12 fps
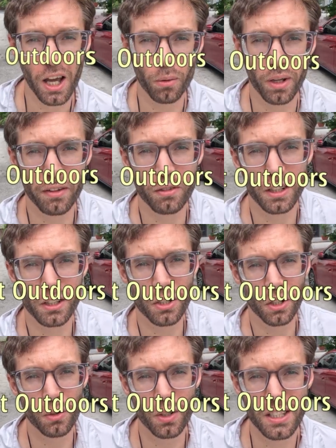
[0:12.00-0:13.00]
or whatever else
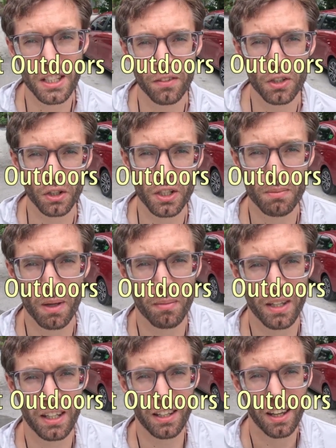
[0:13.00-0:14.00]
your greeting of choice may
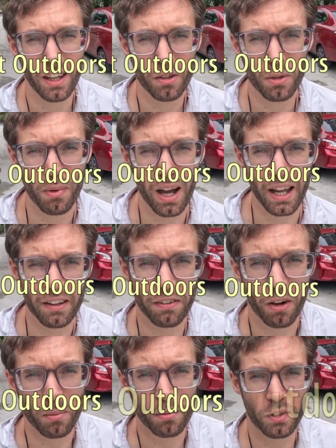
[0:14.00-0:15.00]
be from High
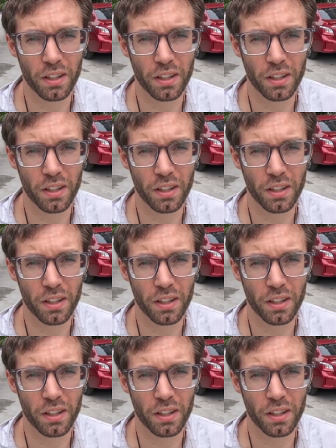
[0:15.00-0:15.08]
Farm,